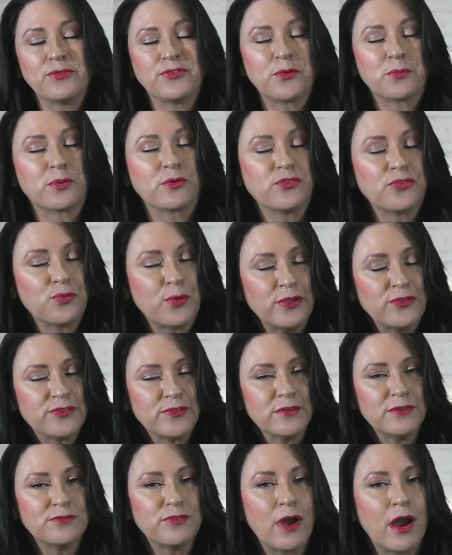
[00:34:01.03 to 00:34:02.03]
a
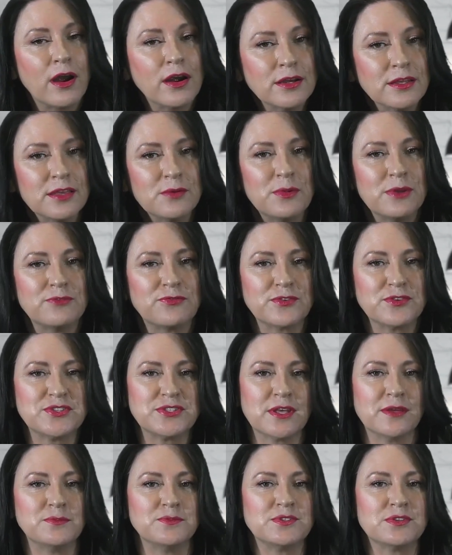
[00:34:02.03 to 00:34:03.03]
persuasive argument for
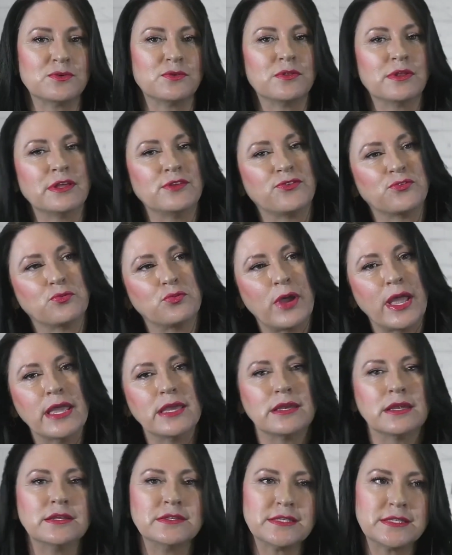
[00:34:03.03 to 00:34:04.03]
some to let's
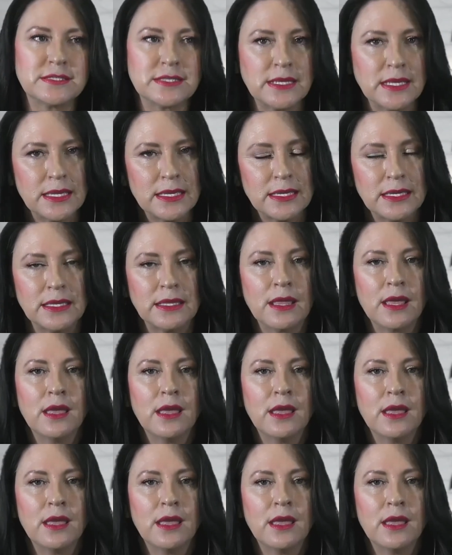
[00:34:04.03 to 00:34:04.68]
wait and see